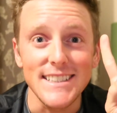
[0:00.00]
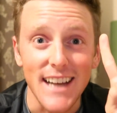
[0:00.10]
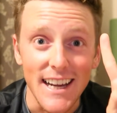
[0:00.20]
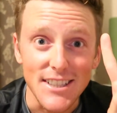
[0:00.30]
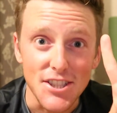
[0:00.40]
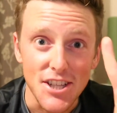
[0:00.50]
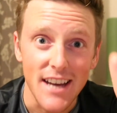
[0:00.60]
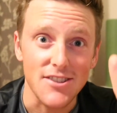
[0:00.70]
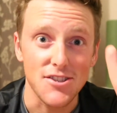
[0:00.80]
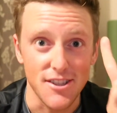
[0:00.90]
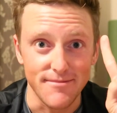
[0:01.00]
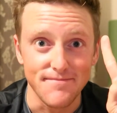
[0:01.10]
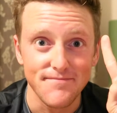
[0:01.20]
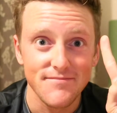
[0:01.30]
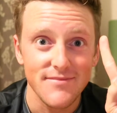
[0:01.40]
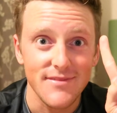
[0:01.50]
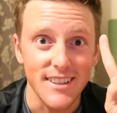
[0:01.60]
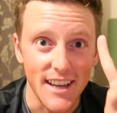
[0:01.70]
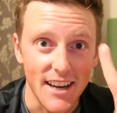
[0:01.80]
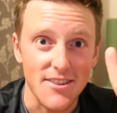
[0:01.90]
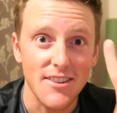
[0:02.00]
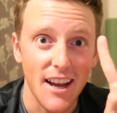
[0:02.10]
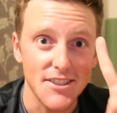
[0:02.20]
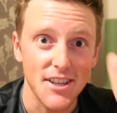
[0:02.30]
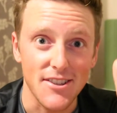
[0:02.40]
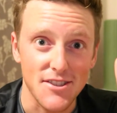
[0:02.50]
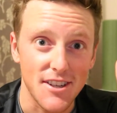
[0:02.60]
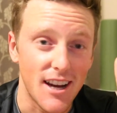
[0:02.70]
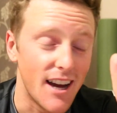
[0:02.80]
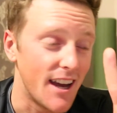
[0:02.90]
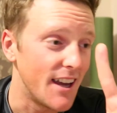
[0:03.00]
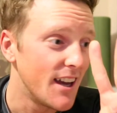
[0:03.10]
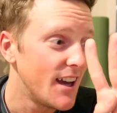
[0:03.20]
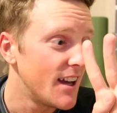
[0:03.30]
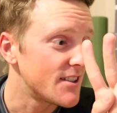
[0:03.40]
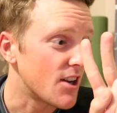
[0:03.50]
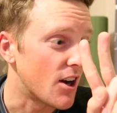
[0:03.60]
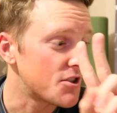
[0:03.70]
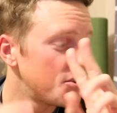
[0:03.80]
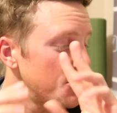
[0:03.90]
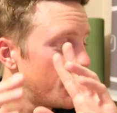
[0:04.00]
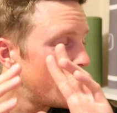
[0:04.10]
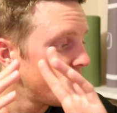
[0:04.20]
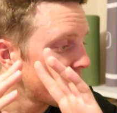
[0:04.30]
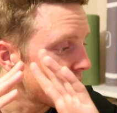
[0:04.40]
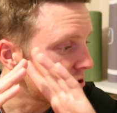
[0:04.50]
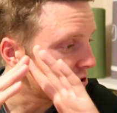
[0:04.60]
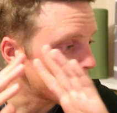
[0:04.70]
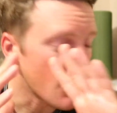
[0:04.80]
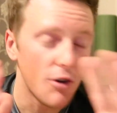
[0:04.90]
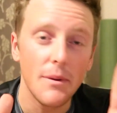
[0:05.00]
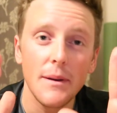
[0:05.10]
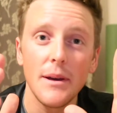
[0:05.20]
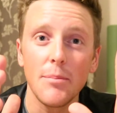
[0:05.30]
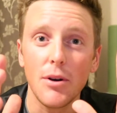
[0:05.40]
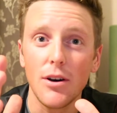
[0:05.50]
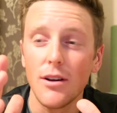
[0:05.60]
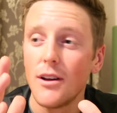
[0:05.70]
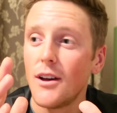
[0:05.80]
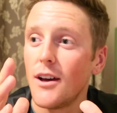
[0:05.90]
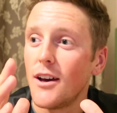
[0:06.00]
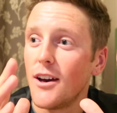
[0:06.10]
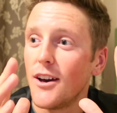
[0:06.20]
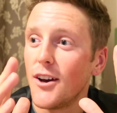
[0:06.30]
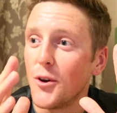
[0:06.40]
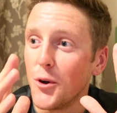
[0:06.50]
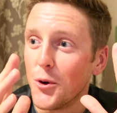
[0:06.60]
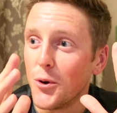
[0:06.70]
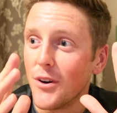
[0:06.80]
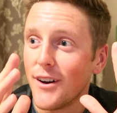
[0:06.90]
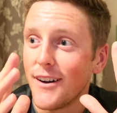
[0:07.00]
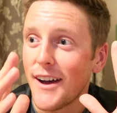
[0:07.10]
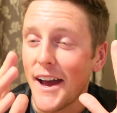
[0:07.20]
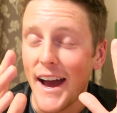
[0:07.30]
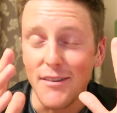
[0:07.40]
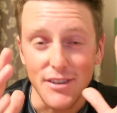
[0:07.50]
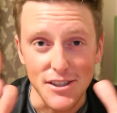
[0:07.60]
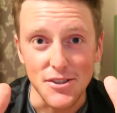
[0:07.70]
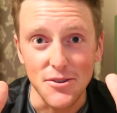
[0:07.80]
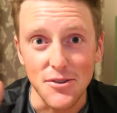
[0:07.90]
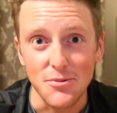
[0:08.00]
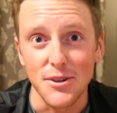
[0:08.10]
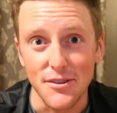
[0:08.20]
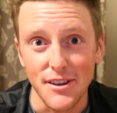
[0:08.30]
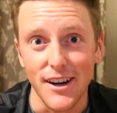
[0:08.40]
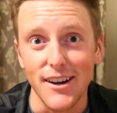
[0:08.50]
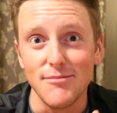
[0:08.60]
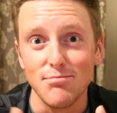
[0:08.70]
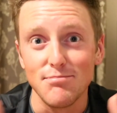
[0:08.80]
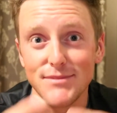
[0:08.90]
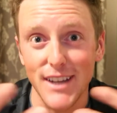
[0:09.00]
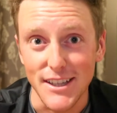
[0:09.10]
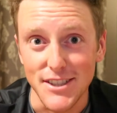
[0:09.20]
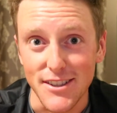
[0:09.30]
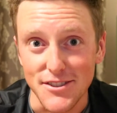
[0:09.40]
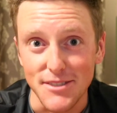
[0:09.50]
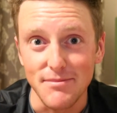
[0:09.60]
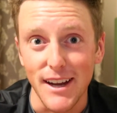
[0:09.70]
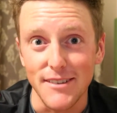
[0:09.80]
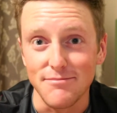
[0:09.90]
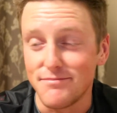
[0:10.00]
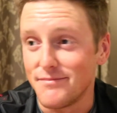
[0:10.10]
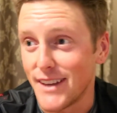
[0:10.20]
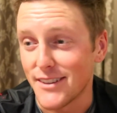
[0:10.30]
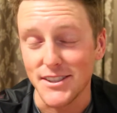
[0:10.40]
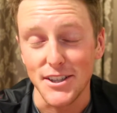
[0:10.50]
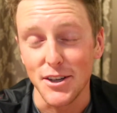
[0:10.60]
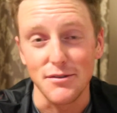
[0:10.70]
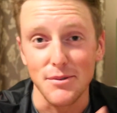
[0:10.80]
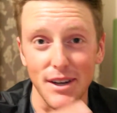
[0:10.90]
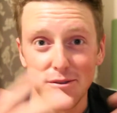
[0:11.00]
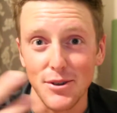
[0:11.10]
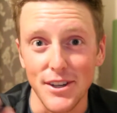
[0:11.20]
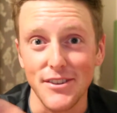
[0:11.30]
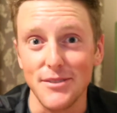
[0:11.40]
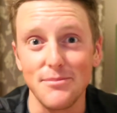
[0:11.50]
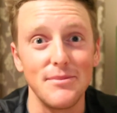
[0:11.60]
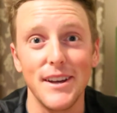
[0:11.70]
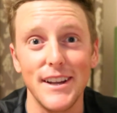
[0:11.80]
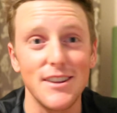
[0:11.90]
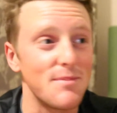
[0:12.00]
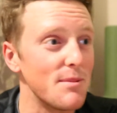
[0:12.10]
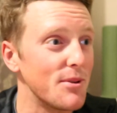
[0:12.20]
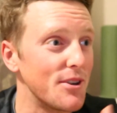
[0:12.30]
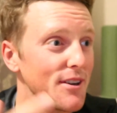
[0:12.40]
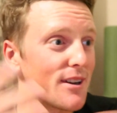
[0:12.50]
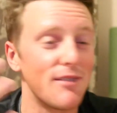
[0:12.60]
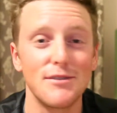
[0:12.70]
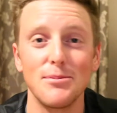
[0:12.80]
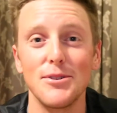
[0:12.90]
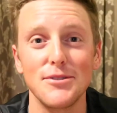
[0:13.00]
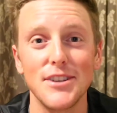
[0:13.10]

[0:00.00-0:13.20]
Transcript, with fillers: digestion. Yes, digestion. I talk to so many people who have issues with their digestion. And yes, I don't know, for whatever reason it is, people are comfortable